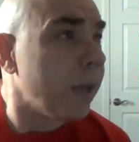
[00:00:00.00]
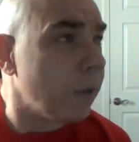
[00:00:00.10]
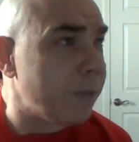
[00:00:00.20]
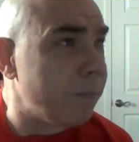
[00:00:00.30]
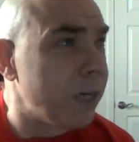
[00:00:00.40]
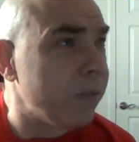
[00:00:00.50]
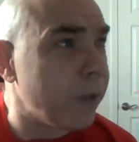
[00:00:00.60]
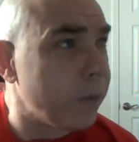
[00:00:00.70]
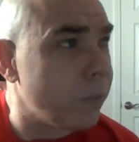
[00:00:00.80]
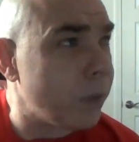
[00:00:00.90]
it's a bit of
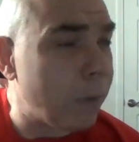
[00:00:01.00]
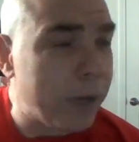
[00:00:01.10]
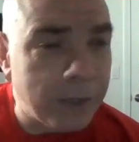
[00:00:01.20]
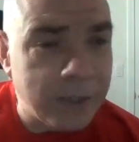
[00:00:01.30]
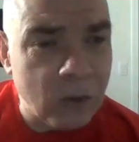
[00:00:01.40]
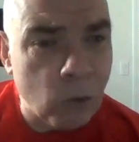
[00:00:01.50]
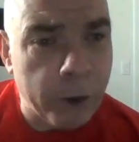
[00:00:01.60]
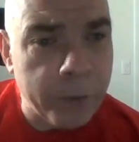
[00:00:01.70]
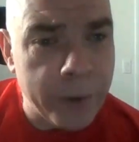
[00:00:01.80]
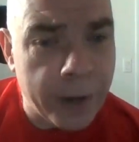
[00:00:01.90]
a double-edged
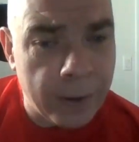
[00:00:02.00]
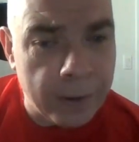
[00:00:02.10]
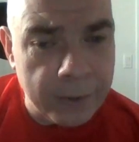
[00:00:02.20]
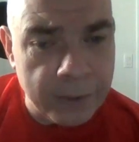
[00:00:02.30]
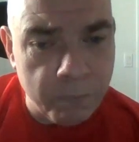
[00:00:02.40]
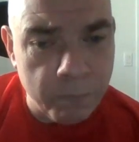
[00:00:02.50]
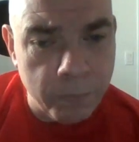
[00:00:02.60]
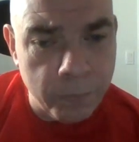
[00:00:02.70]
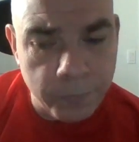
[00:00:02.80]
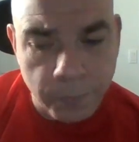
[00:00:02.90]
sword because
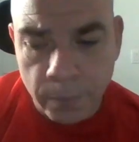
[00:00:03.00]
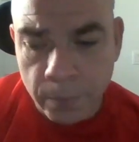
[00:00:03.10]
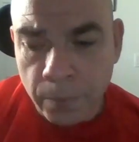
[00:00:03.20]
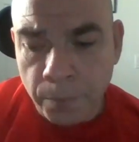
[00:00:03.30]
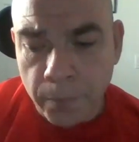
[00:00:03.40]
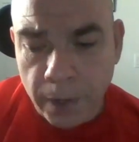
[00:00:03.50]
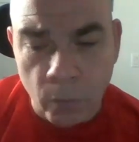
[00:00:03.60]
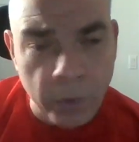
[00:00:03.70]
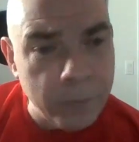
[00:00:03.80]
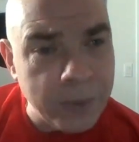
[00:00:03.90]

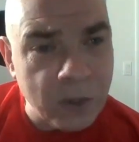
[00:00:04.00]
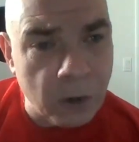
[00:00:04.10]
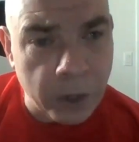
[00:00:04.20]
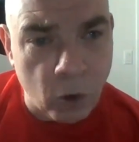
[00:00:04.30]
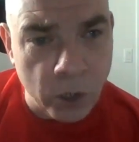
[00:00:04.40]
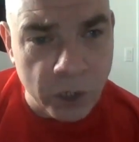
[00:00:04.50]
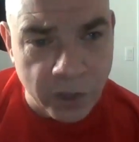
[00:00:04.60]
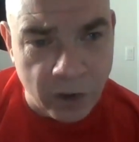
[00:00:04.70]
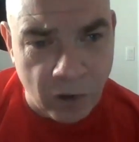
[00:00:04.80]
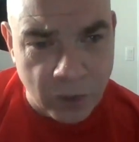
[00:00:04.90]
women started going to
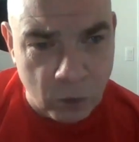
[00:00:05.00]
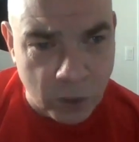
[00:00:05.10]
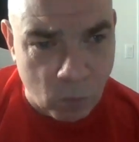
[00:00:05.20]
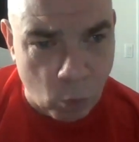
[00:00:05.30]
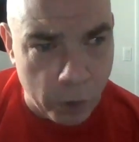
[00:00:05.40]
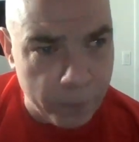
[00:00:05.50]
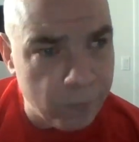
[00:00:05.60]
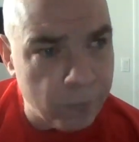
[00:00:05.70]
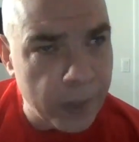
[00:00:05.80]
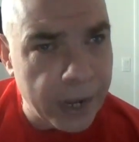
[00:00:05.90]
the concerts more,
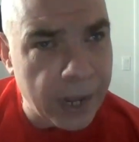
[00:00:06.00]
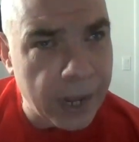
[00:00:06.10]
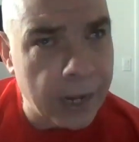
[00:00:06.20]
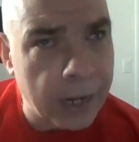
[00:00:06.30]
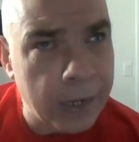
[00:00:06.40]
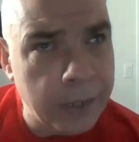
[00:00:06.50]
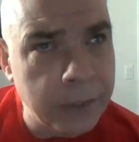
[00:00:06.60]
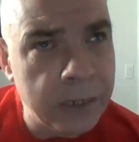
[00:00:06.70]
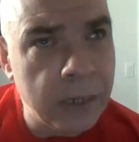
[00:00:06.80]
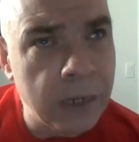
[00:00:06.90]

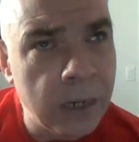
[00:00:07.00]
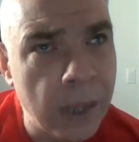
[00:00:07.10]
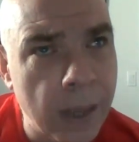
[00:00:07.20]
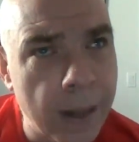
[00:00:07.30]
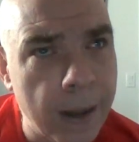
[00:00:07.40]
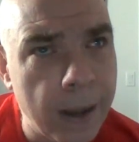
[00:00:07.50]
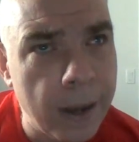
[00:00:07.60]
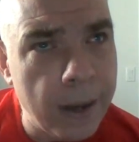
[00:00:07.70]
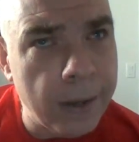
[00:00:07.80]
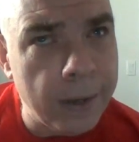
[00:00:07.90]
and
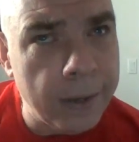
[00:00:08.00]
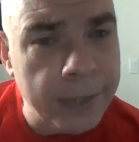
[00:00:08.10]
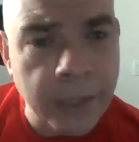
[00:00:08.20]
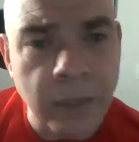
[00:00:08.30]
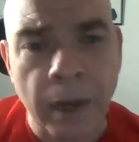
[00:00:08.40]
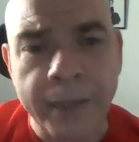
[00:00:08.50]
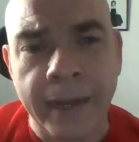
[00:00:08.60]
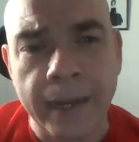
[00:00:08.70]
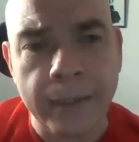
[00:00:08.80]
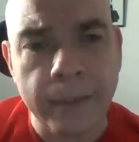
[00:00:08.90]
they thought
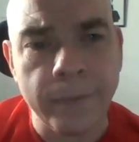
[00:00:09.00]
that